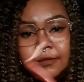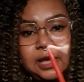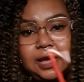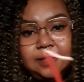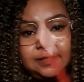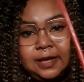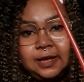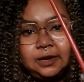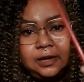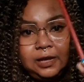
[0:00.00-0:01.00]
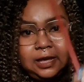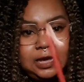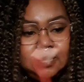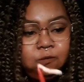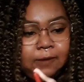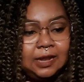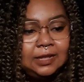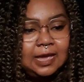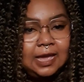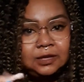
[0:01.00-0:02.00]
and then a red
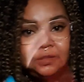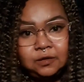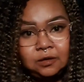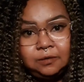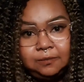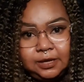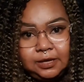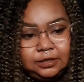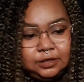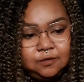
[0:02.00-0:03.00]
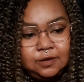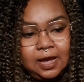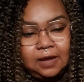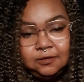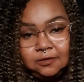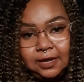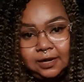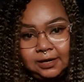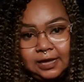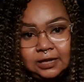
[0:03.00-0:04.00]
candle, because you'd have to light a
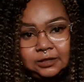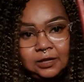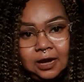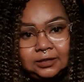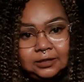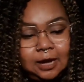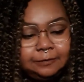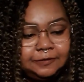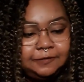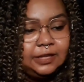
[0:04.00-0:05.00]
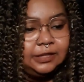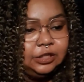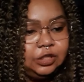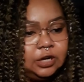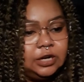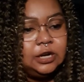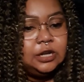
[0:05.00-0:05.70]
candle on top of this jar